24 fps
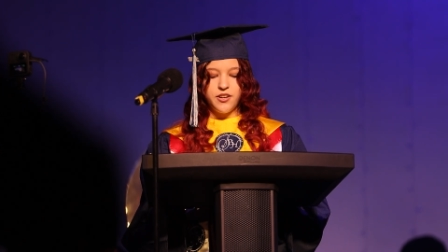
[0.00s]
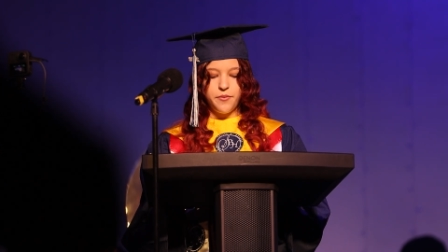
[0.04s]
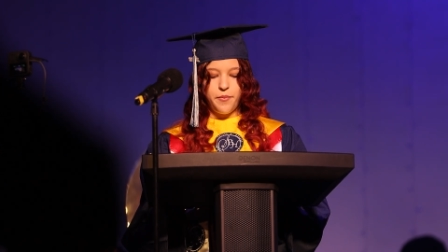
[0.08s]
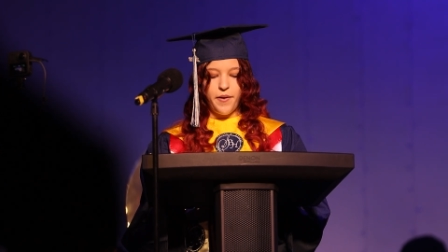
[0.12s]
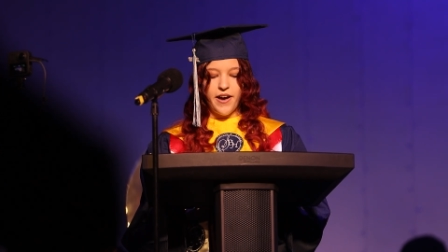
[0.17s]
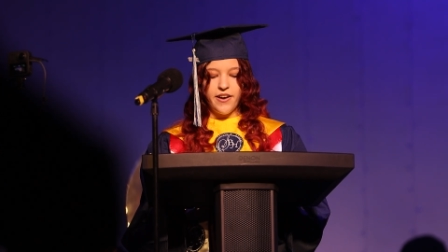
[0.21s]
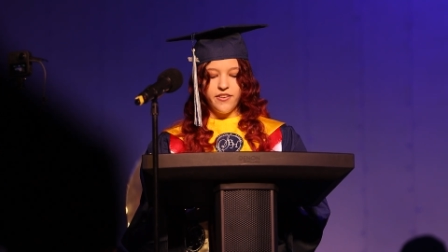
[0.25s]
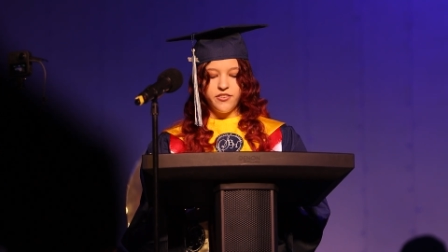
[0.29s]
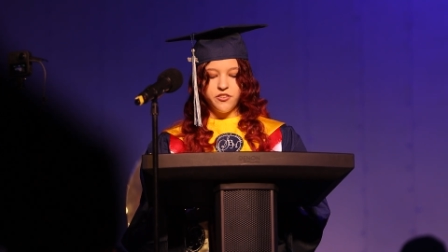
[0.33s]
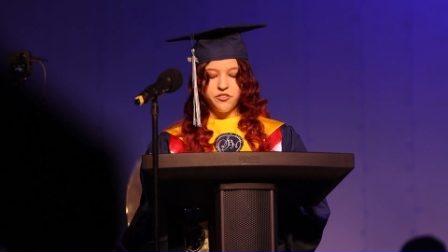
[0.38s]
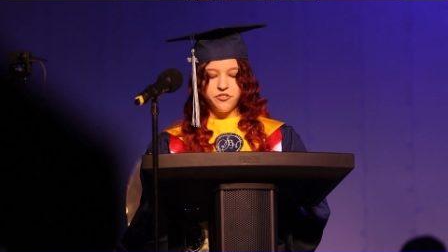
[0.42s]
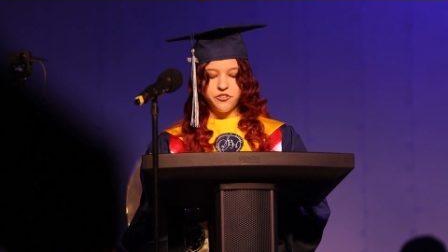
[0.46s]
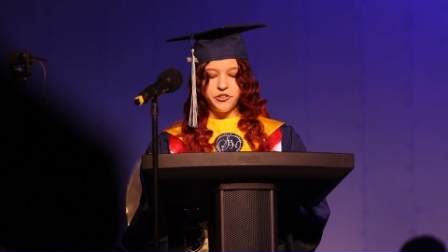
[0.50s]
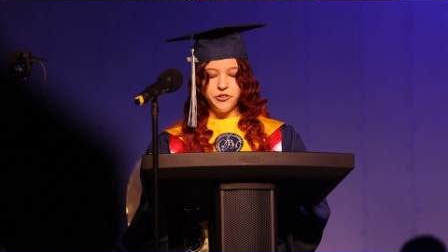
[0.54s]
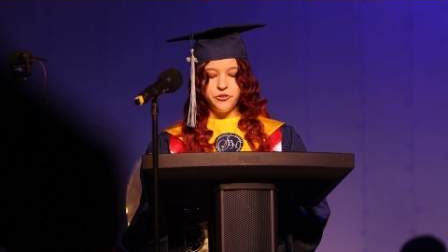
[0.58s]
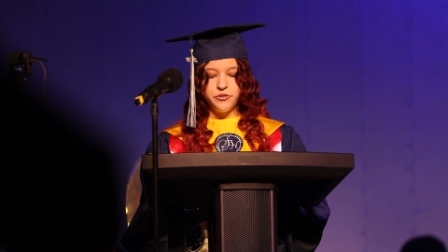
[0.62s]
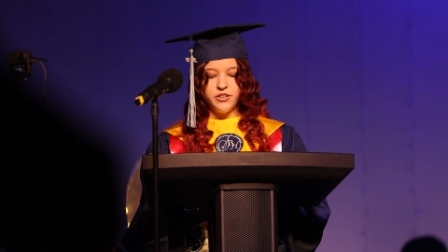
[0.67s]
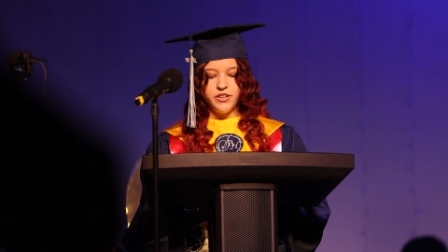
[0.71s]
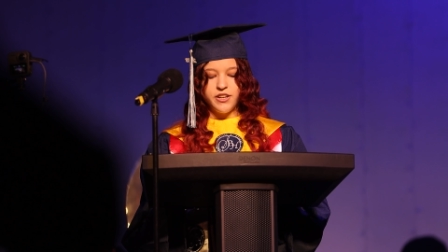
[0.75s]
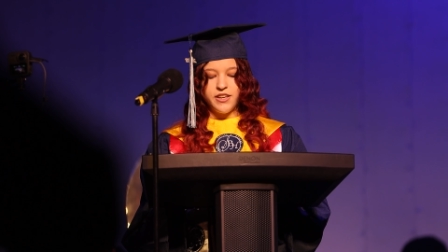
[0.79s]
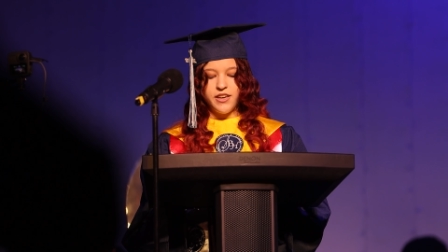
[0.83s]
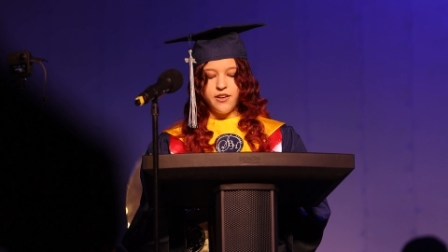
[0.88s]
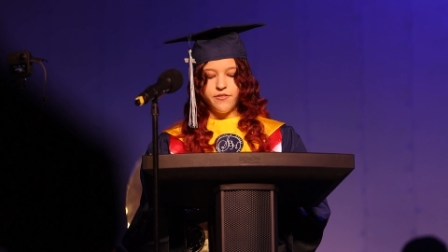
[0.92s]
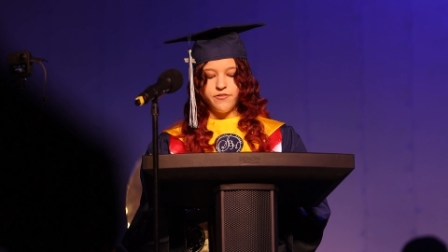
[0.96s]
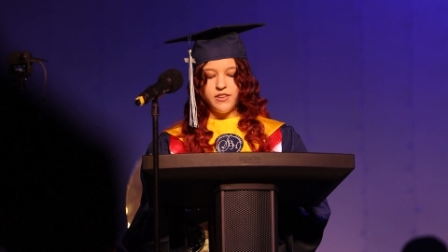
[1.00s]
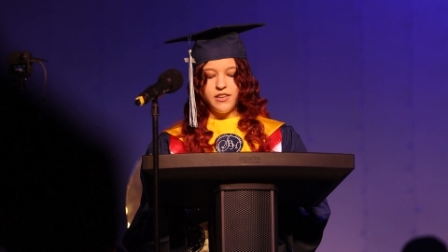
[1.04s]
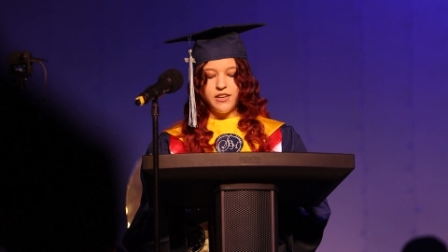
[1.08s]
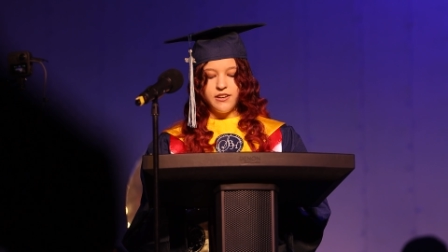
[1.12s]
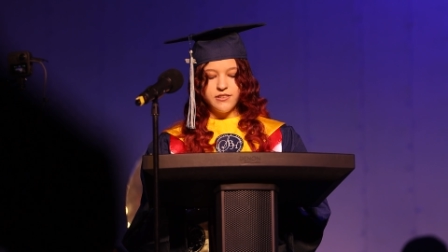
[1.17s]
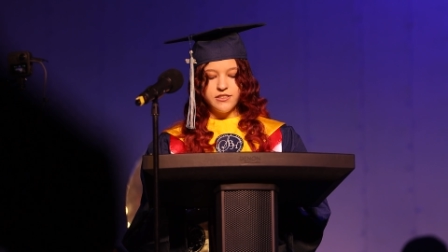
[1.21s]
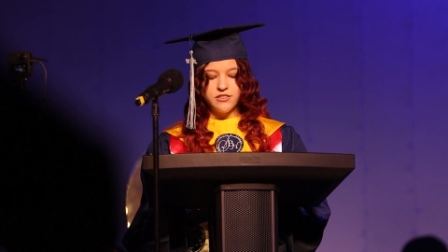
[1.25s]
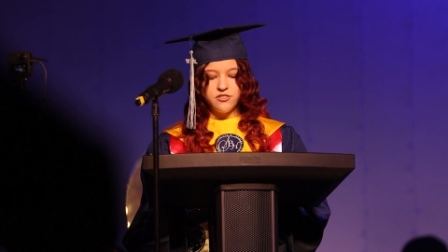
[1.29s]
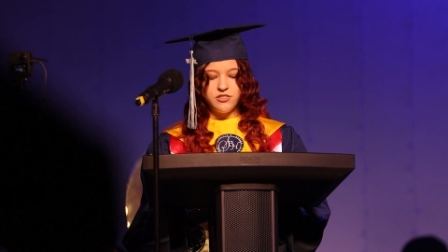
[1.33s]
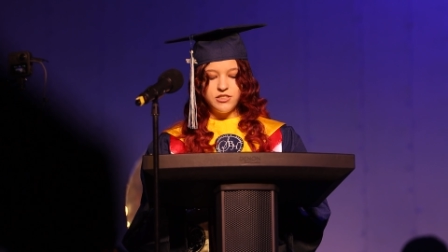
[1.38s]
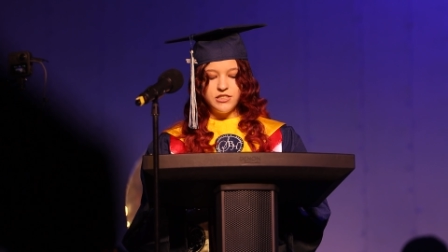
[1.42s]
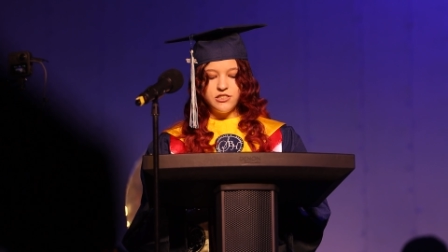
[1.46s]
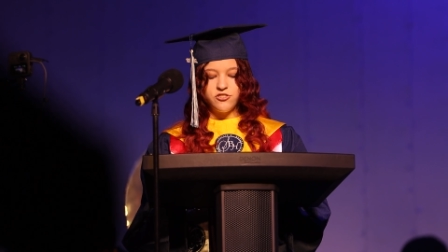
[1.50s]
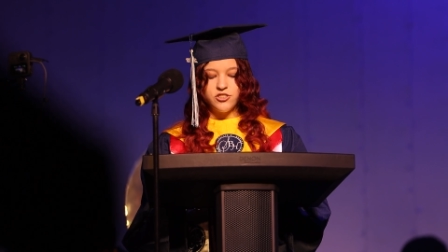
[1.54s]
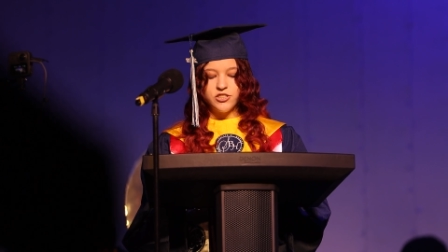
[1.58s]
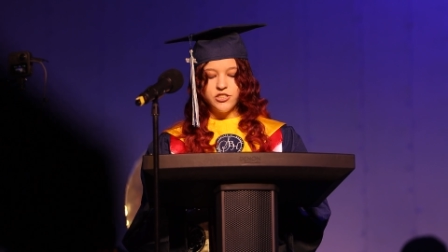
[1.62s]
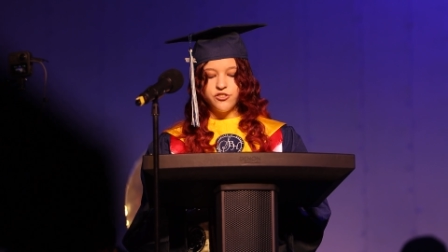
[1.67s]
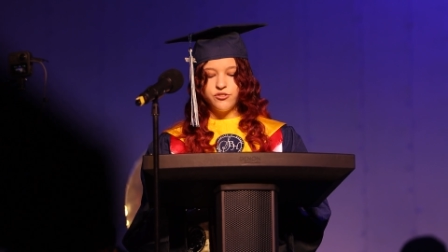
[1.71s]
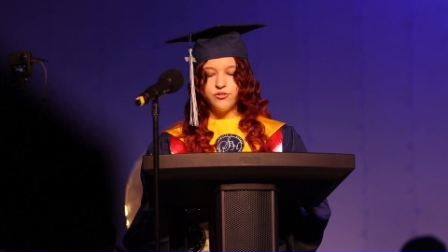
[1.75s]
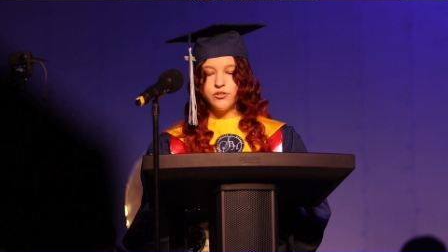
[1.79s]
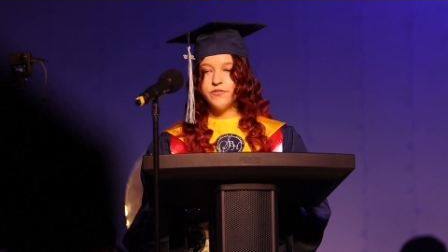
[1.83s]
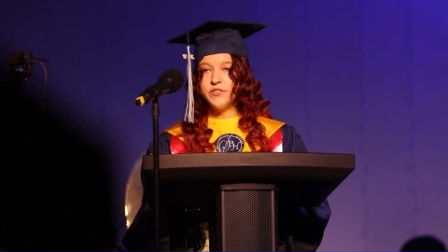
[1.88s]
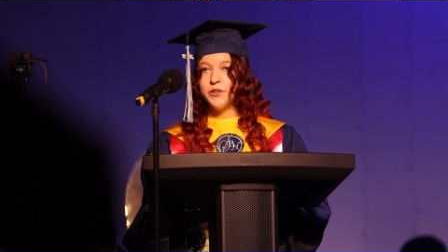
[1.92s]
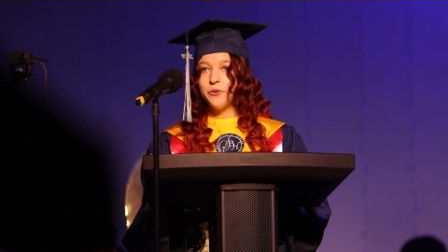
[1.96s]
to pass the scrutiny of English
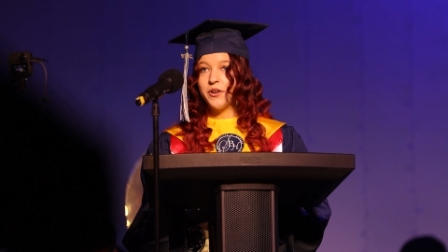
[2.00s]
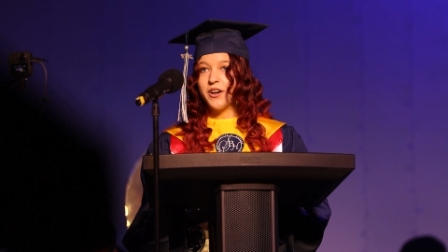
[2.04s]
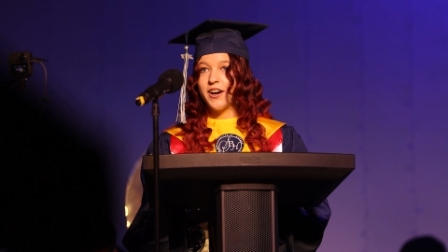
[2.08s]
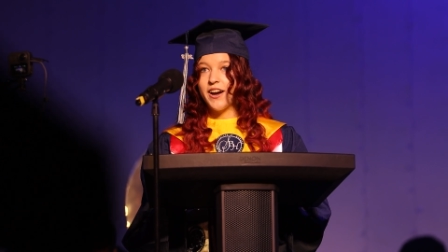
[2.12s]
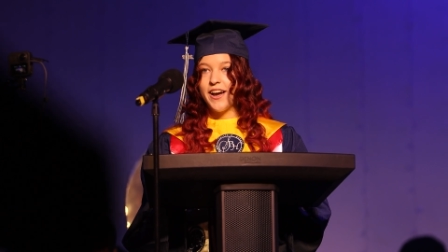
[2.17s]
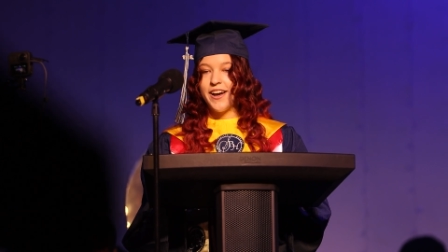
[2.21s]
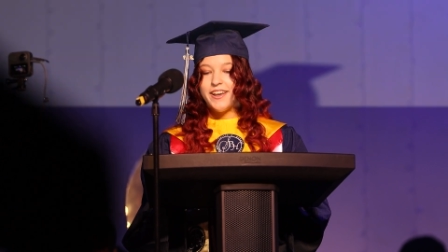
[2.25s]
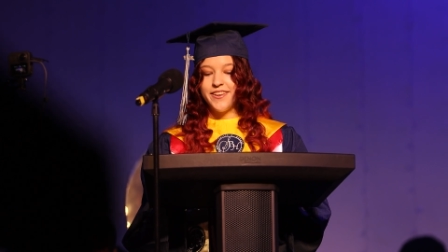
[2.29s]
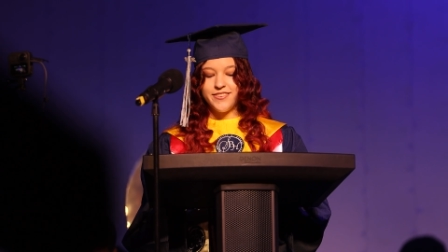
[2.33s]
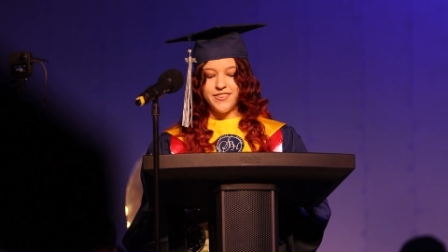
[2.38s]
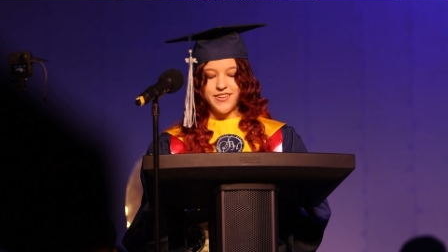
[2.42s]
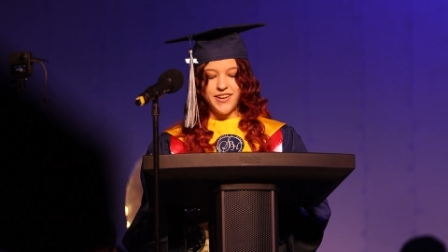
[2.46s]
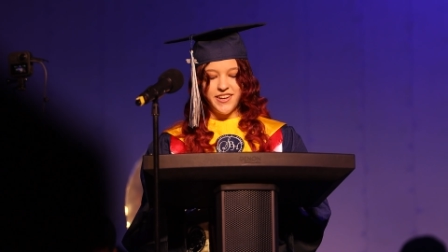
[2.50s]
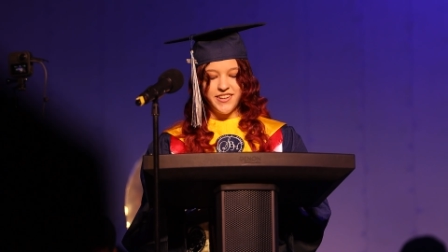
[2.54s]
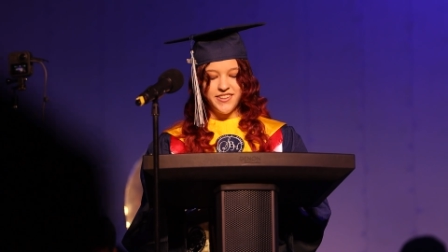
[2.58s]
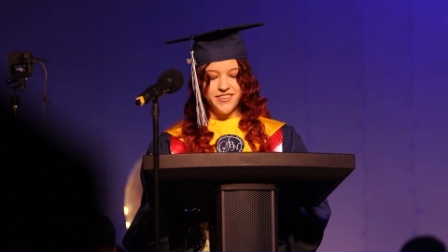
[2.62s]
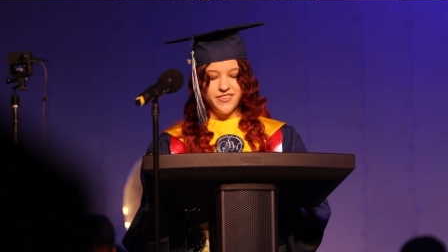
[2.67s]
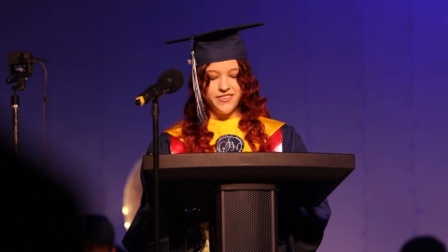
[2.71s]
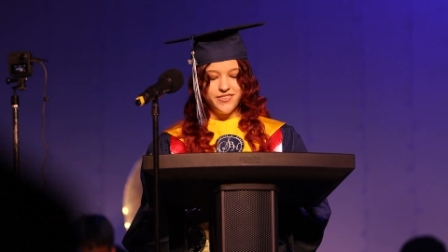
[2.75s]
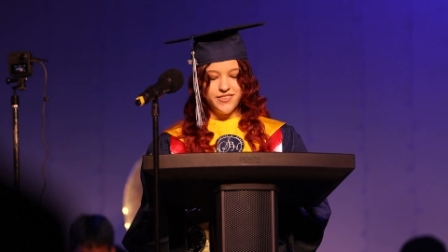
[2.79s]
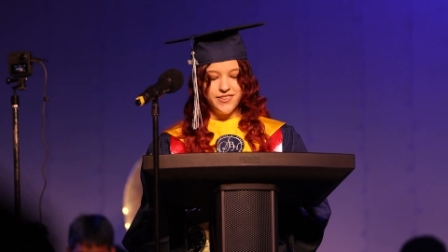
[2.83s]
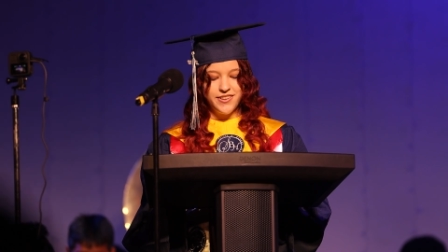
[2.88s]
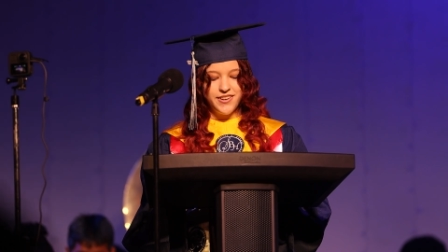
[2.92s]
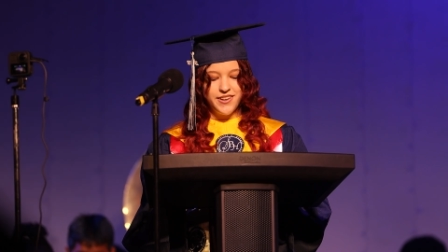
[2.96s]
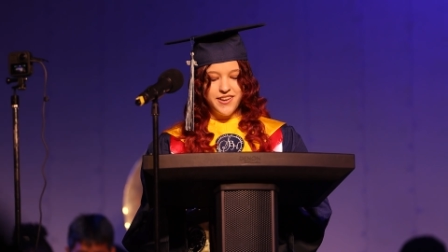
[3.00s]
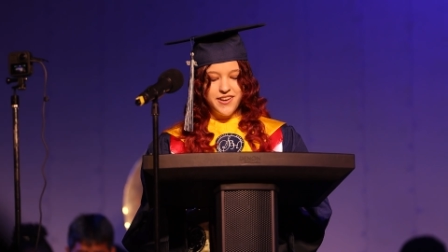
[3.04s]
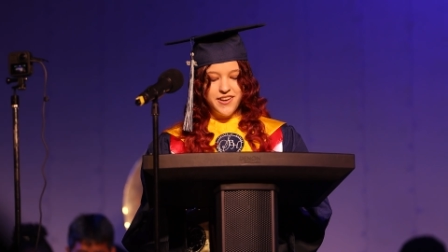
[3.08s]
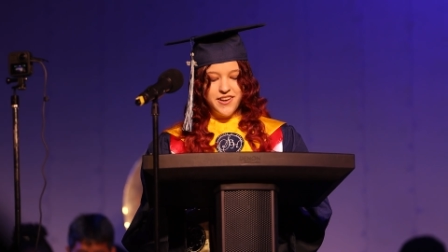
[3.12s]
teachers reviewing our essays.